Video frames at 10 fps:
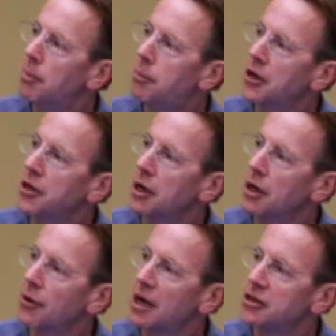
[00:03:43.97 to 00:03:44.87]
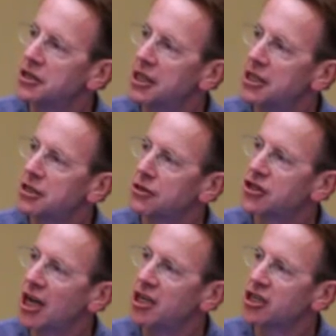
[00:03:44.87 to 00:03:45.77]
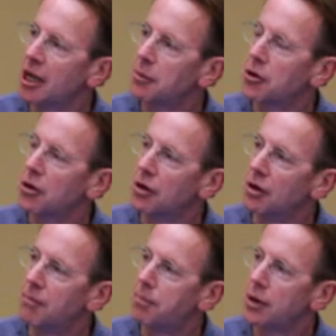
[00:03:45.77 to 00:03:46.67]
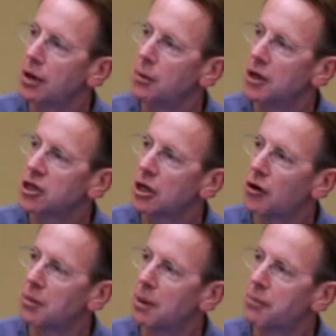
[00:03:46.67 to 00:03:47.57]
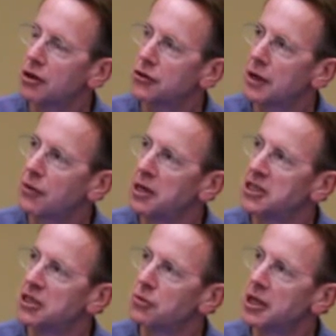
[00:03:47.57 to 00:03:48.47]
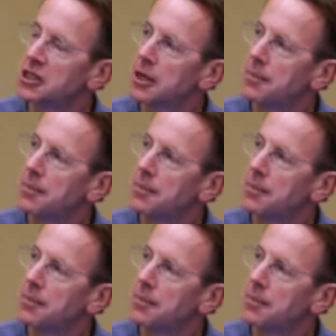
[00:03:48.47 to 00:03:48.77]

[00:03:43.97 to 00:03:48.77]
But at younger ages, is there a J-shaped curve below which lowering blood pressure increases risk?